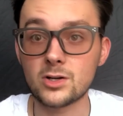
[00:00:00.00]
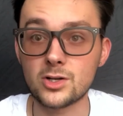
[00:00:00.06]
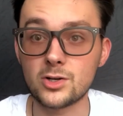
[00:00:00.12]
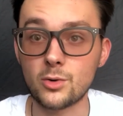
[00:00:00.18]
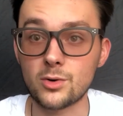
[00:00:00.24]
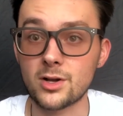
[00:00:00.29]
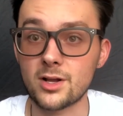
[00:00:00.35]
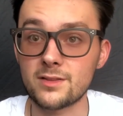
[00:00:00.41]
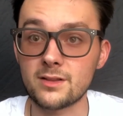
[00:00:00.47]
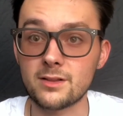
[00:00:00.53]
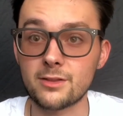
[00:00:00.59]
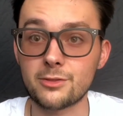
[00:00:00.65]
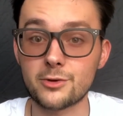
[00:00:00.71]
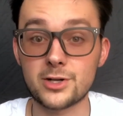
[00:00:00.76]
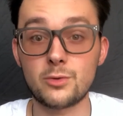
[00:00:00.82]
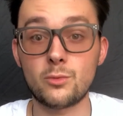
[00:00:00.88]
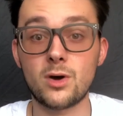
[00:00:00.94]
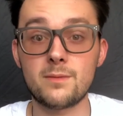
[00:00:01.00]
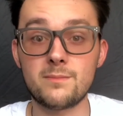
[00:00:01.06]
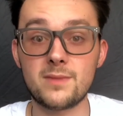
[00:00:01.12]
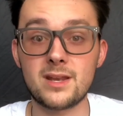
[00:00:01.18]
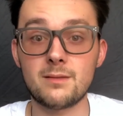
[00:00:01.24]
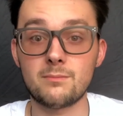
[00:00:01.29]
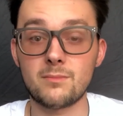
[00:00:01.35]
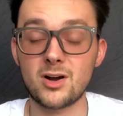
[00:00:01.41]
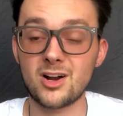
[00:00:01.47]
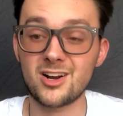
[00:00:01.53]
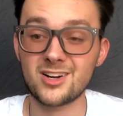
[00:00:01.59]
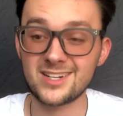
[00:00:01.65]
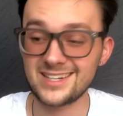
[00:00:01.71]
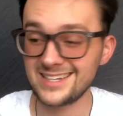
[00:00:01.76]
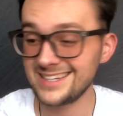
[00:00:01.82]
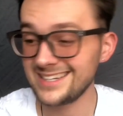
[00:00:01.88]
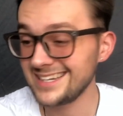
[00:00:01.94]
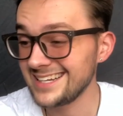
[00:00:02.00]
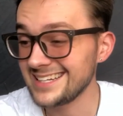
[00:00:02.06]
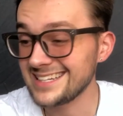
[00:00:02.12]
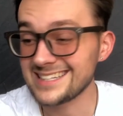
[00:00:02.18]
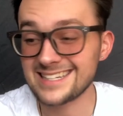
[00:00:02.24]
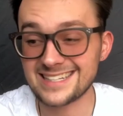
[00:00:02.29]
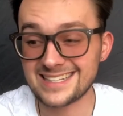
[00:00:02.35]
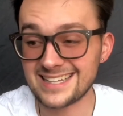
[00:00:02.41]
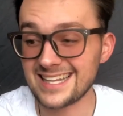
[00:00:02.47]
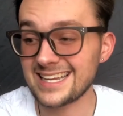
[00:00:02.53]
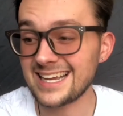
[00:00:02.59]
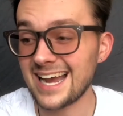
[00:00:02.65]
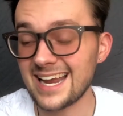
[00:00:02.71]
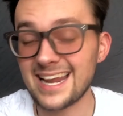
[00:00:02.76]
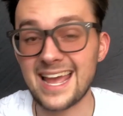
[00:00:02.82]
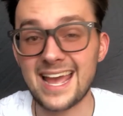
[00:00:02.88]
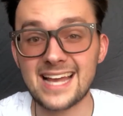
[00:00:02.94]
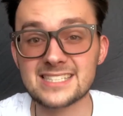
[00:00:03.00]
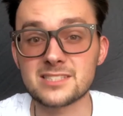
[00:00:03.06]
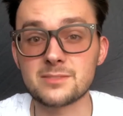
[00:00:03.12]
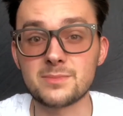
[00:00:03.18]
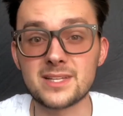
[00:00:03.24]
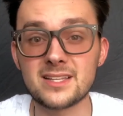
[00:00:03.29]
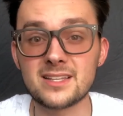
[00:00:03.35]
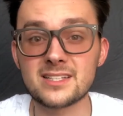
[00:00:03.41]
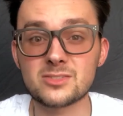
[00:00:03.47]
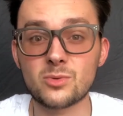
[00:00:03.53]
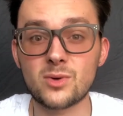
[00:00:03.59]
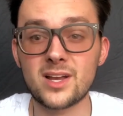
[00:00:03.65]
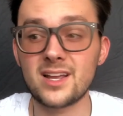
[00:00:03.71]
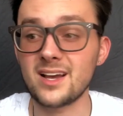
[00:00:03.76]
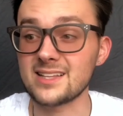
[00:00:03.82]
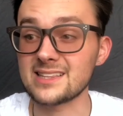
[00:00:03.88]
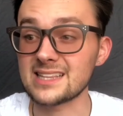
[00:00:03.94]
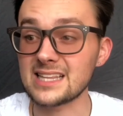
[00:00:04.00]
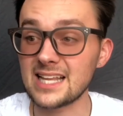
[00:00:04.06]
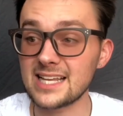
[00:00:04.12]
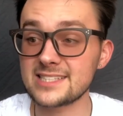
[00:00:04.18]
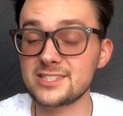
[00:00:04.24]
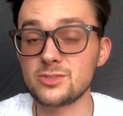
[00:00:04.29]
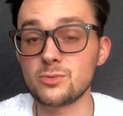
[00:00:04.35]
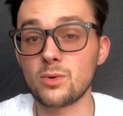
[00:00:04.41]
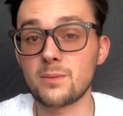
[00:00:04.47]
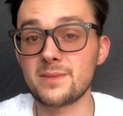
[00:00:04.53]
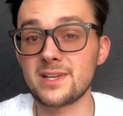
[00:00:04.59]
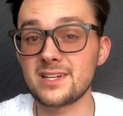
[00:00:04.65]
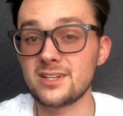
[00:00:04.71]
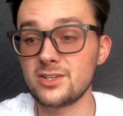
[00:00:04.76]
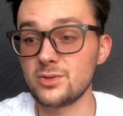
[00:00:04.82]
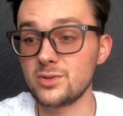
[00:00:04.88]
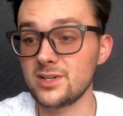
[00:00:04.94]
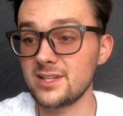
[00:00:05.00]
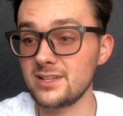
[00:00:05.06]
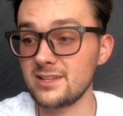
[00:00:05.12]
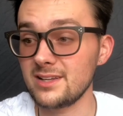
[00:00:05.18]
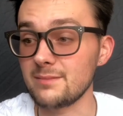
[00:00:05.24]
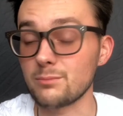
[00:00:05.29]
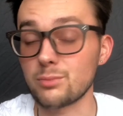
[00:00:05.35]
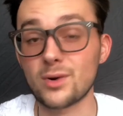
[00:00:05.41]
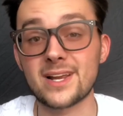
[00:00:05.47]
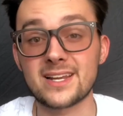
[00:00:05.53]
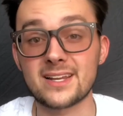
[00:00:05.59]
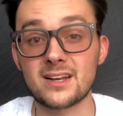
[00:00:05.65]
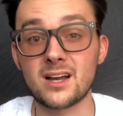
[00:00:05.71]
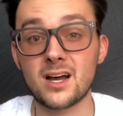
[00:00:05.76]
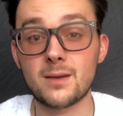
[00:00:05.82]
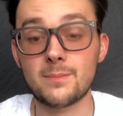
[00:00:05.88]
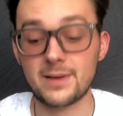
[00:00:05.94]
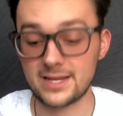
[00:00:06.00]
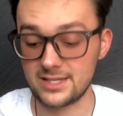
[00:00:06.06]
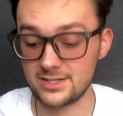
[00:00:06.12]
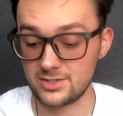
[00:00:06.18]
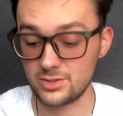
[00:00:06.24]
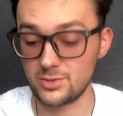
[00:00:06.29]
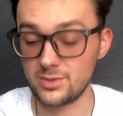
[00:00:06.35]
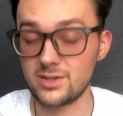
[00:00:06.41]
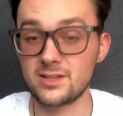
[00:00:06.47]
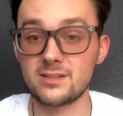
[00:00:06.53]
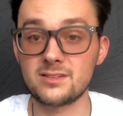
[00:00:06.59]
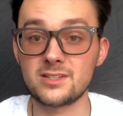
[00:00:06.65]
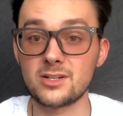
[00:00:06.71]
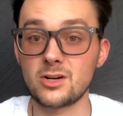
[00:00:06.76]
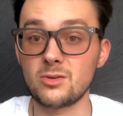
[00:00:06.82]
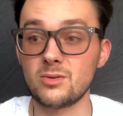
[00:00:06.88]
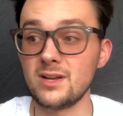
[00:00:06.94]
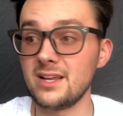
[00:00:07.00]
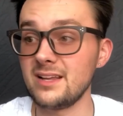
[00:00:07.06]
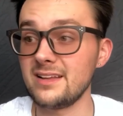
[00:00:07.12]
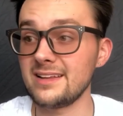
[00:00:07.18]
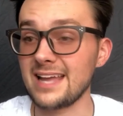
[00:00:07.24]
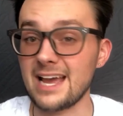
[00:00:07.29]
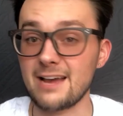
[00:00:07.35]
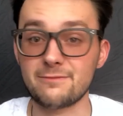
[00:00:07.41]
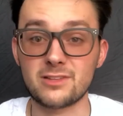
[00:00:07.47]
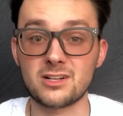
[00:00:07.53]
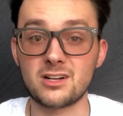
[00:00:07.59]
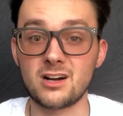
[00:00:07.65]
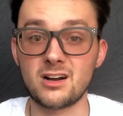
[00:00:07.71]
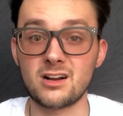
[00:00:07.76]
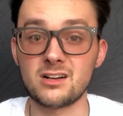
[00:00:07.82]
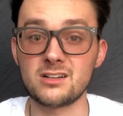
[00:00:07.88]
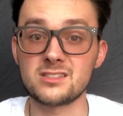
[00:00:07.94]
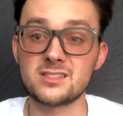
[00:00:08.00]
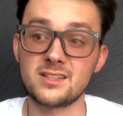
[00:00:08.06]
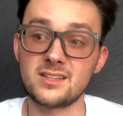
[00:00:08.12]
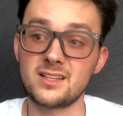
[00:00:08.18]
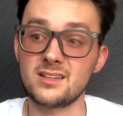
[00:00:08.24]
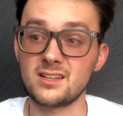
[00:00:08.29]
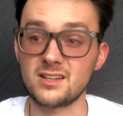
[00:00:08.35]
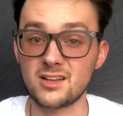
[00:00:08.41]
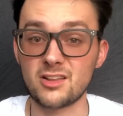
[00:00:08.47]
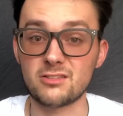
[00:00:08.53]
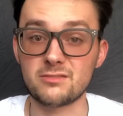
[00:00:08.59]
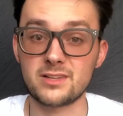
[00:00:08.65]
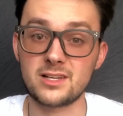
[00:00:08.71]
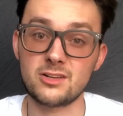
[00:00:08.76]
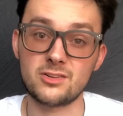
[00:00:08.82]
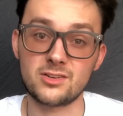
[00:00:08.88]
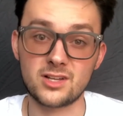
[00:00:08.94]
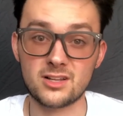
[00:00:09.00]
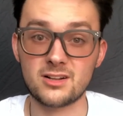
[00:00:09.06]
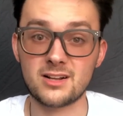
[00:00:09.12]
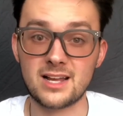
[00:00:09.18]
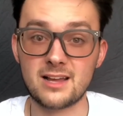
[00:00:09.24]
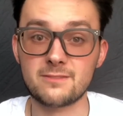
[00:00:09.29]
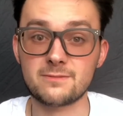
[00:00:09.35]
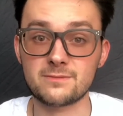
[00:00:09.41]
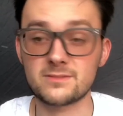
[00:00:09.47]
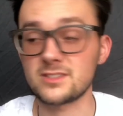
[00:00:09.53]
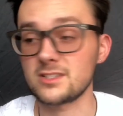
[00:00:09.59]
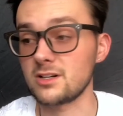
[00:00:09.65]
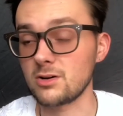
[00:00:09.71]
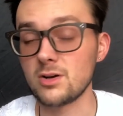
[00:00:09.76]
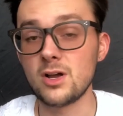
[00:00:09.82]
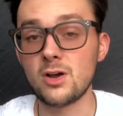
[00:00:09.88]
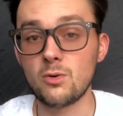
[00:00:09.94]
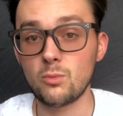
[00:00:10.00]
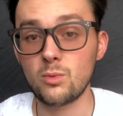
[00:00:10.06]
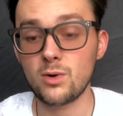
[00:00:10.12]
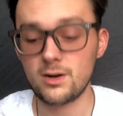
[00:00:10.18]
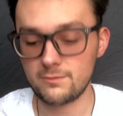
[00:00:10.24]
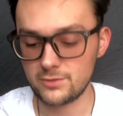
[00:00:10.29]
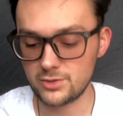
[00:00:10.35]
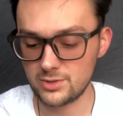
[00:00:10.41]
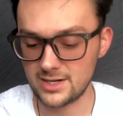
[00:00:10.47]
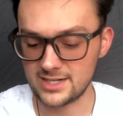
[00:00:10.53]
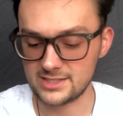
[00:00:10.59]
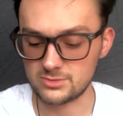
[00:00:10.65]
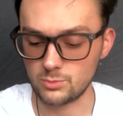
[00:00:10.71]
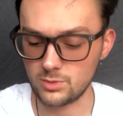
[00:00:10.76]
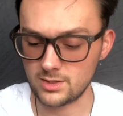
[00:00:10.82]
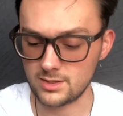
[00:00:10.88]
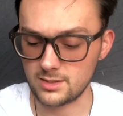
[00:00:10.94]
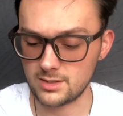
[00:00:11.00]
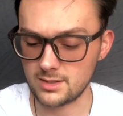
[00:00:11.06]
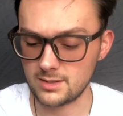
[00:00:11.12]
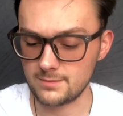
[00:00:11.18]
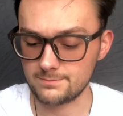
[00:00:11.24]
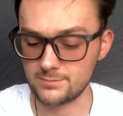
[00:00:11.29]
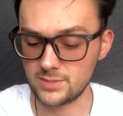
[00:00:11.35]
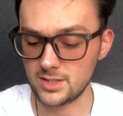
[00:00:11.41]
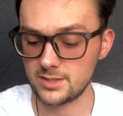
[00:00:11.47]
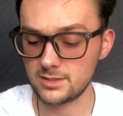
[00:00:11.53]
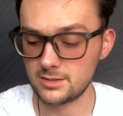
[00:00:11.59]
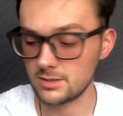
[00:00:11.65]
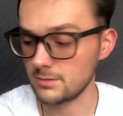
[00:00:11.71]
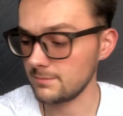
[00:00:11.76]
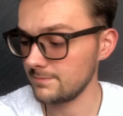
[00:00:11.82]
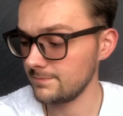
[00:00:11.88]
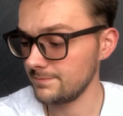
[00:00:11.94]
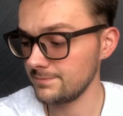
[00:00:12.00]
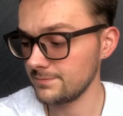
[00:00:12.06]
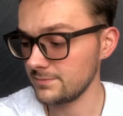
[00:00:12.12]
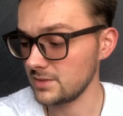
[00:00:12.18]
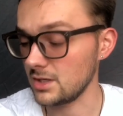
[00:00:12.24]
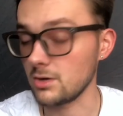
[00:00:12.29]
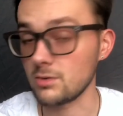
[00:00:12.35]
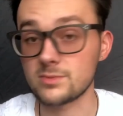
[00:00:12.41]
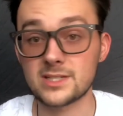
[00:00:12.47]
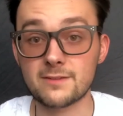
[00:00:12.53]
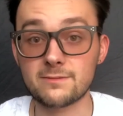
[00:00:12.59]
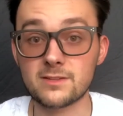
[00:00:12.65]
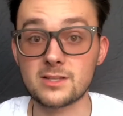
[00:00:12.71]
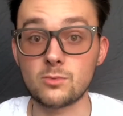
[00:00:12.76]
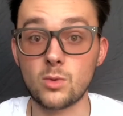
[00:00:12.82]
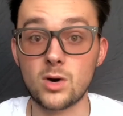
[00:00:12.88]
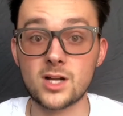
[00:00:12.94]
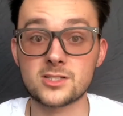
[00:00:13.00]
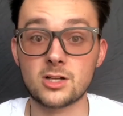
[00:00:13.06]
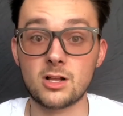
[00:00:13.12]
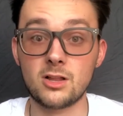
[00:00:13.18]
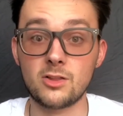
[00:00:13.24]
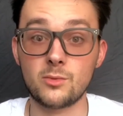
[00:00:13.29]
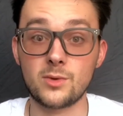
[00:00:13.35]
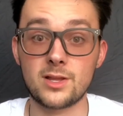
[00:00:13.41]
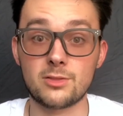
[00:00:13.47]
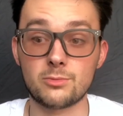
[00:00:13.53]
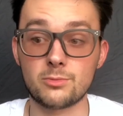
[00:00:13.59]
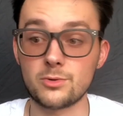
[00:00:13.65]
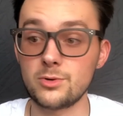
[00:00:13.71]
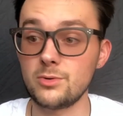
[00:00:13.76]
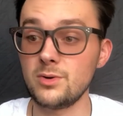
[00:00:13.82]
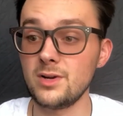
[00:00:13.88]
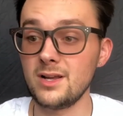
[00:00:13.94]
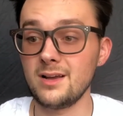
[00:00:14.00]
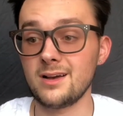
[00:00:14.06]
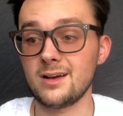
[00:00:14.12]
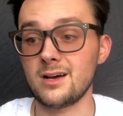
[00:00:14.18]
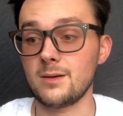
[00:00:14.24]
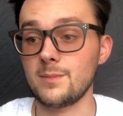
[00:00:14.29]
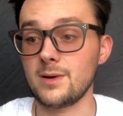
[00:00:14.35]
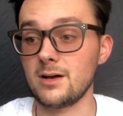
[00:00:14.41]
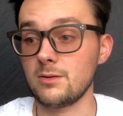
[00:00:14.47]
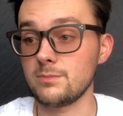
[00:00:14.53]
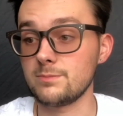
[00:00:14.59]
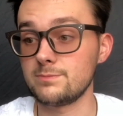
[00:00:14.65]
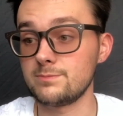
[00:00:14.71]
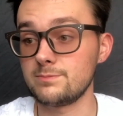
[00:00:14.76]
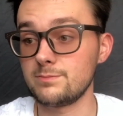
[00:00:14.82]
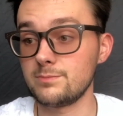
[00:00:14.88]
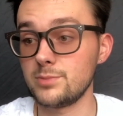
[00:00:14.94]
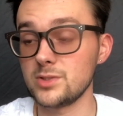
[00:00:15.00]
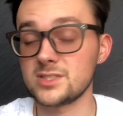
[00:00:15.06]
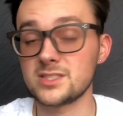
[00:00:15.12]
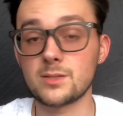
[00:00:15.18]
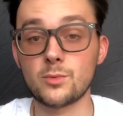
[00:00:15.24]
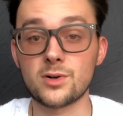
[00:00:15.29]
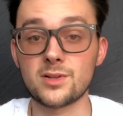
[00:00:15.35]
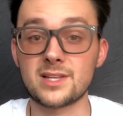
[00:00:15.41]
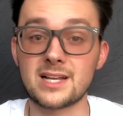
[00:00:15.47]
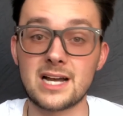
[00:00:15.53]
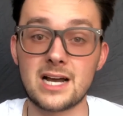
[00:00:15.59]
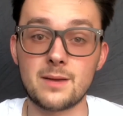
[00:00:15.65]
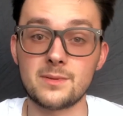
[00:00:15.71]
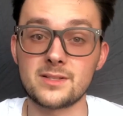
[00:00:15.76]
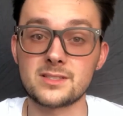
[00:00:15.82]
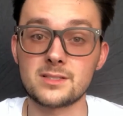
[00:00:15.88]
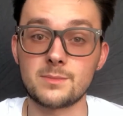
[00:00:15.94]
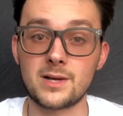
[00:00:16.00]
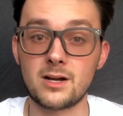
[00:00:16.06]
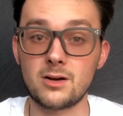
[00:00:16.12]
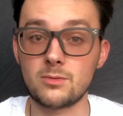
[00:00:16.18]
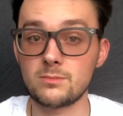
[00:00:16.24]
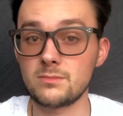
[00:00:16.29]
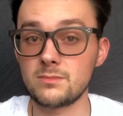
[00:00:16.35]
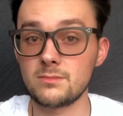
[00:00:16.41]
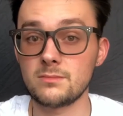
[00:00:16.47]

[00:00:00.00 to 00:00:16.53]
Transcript: Going on the 31-minute mark, it kind of has to be this way unless you want me to do it and break it up. I could do it, you know, half the cards and then another video, another half, you know, whatever you guys want. But, you know, definitely watch all the way through. I'll put somewhere in the comments about